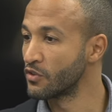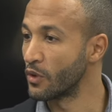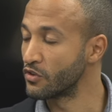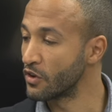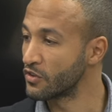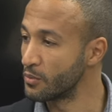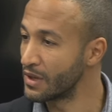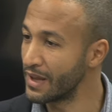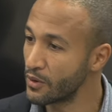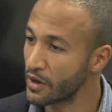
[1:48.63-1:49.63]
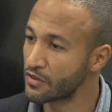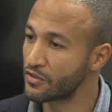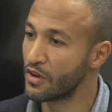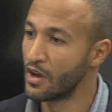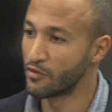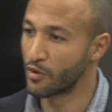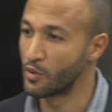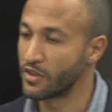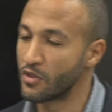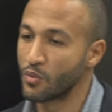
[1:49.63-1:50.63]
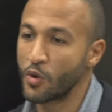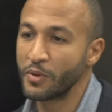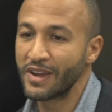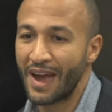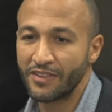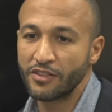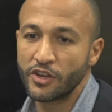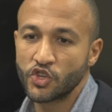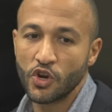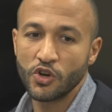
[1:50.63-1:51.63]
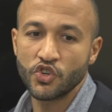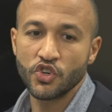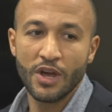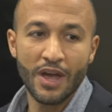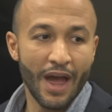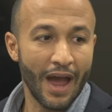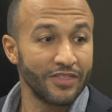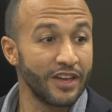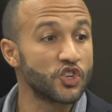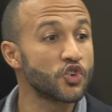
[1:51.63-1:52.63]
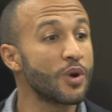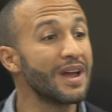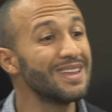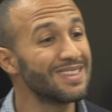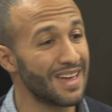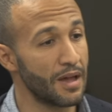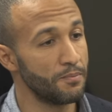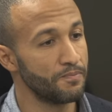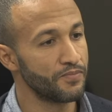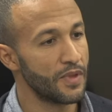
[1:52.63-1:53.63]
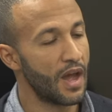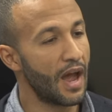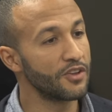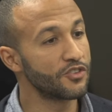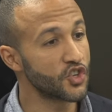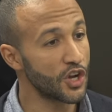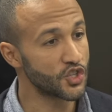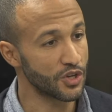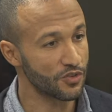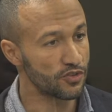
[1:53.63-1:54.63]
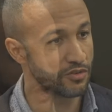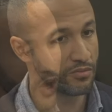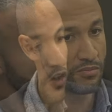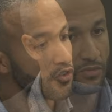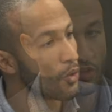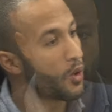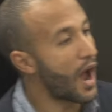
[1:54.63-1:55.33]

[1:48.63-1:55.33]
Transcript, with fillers: So they took some clerics from within the Roman Catholic Church, and they trained them as judges so